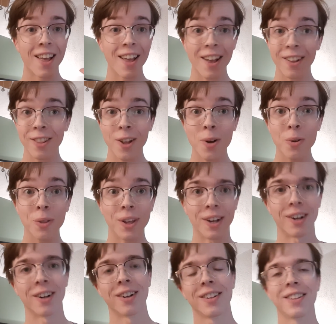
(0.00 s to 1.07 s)
Hello
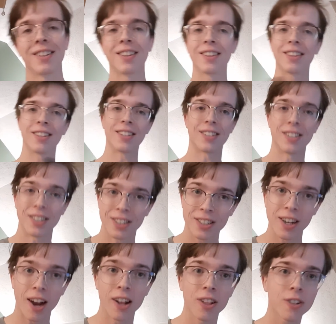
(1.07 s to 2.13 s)
there. This is
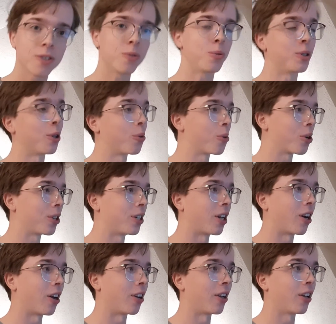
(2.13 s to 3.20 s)
Skylar. We are working
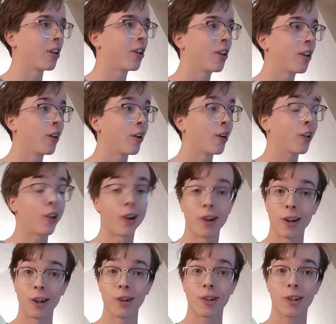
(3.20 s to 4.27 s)
on
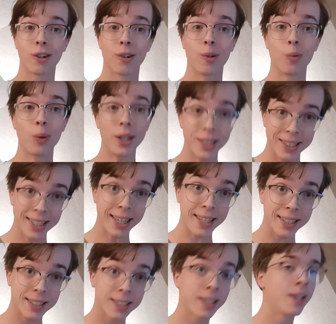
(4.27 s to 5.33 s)
Clarinet Week
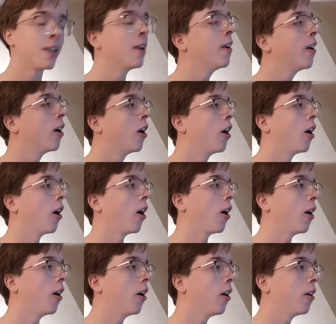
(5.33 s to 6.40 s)
6.
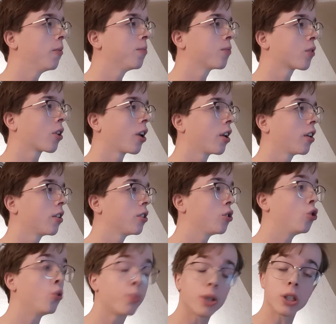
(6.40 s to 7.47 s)
Um,
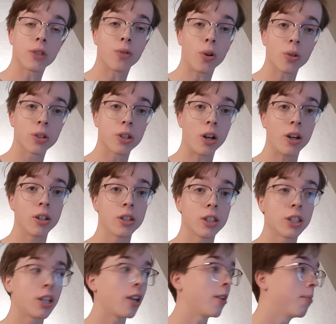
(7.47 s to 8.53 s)
Two British folk
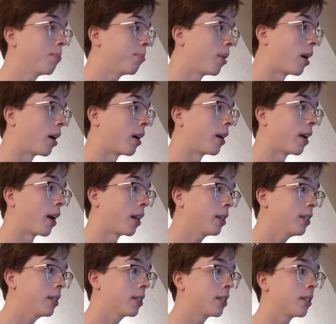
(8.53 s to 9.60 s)
songs by
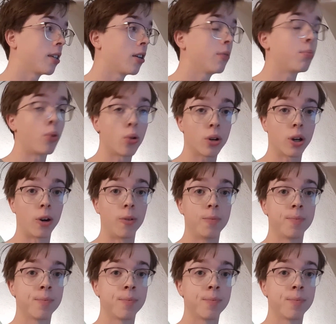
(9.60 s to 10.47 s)
Elliot Del Borgo.